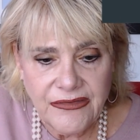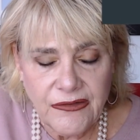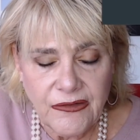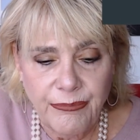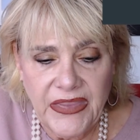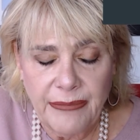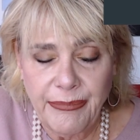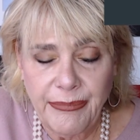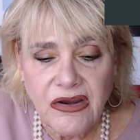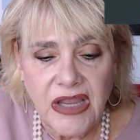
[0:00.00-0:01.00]
The
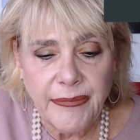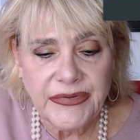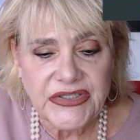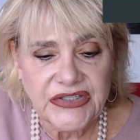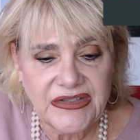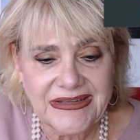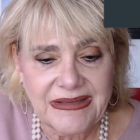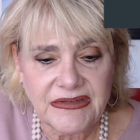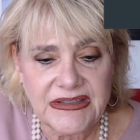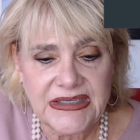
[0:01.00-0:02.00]
buyer competition is
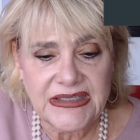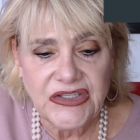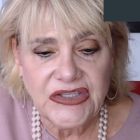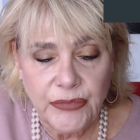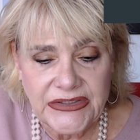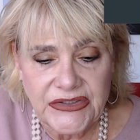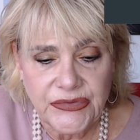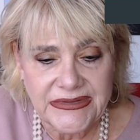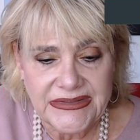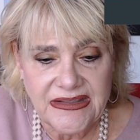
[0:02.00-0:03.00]
continuing
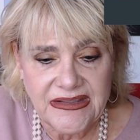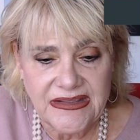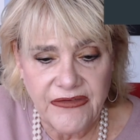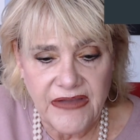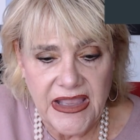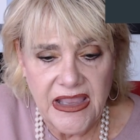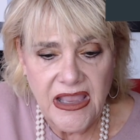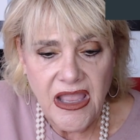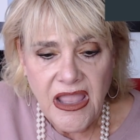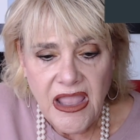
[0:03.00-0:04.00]
to intensify,
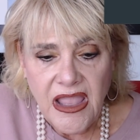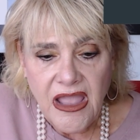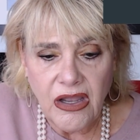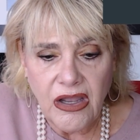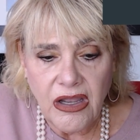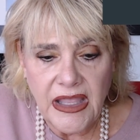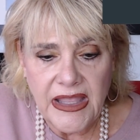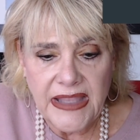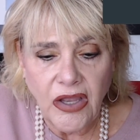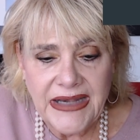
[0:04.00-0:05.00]

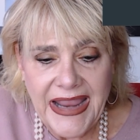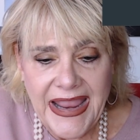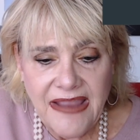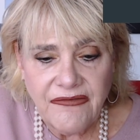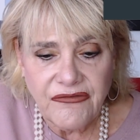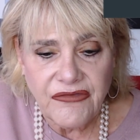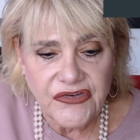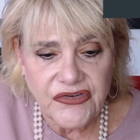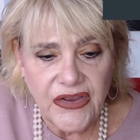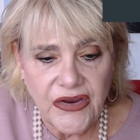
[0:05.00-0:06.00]
and on
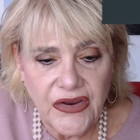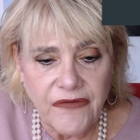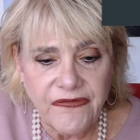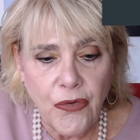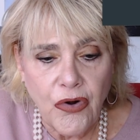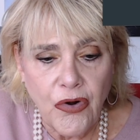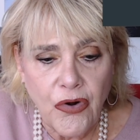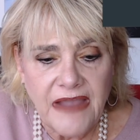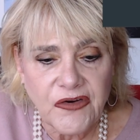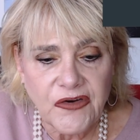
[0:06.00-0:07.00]
average, there are 4
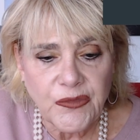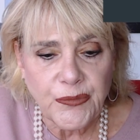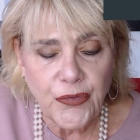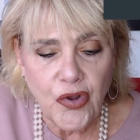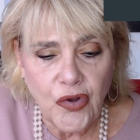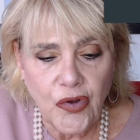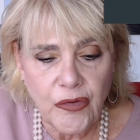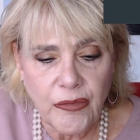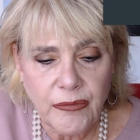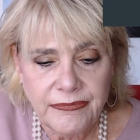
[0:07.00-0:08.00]
offers per
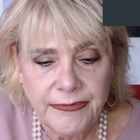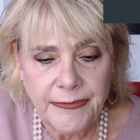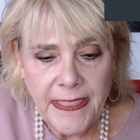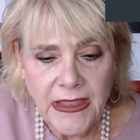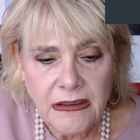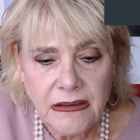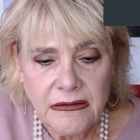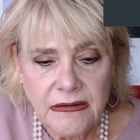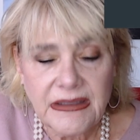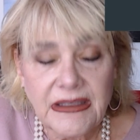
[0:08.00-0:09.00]
home
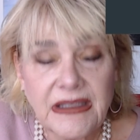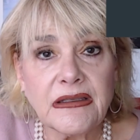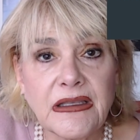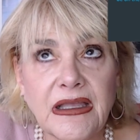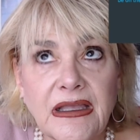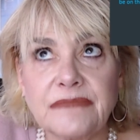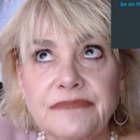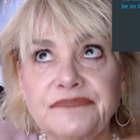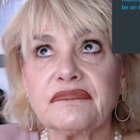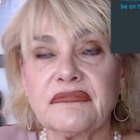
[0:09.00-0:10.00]

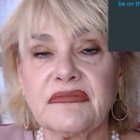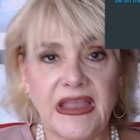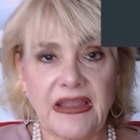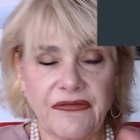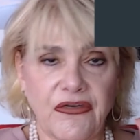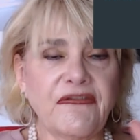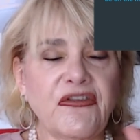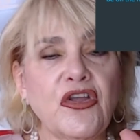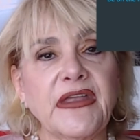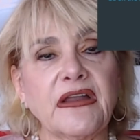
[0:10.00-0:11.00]
for every home that